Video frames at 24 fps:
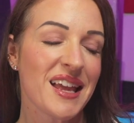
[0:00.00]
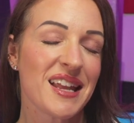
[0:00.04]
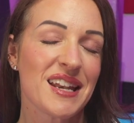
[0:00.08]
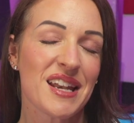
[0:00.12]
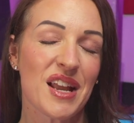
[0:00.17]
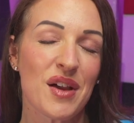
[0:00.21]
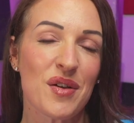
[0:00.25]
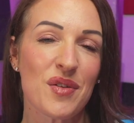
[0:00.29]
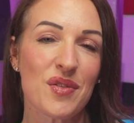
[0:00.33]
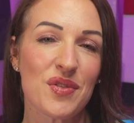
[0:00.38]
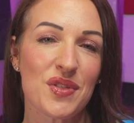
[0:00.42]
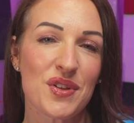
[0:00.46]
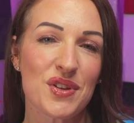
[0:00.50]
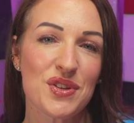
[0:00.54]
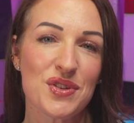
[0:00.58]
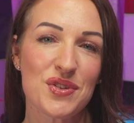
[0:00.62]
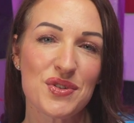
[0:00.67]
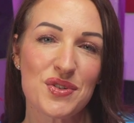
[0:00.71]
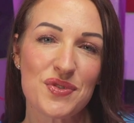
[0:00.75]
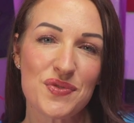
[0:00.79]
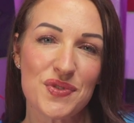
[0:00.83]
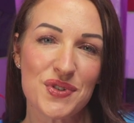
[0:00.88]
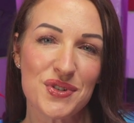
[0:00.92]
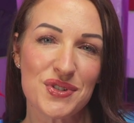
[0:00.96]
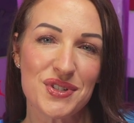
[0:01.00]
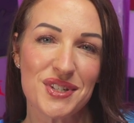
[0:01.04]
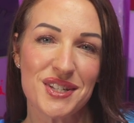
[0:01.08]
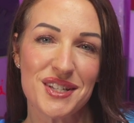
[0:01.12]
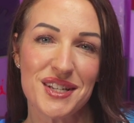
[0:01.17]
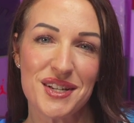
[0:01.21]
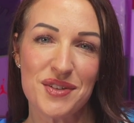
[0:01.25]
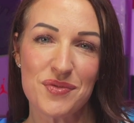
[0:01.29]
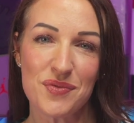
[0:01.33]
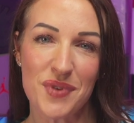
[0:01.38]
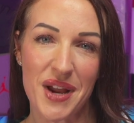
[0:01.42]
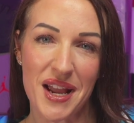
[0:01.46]
Now, the
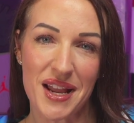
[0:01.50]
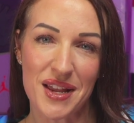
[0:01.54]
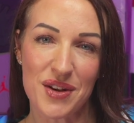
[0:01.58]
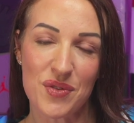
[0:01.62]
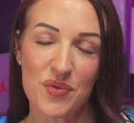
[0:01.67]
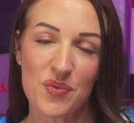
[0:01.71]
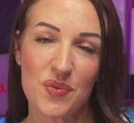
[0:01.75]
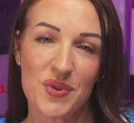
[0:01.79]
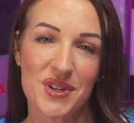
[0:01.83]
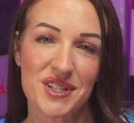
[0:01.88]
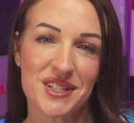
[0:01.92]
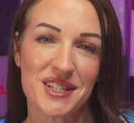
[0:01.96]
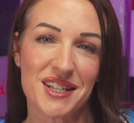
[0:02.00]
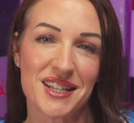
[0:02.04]
University Red was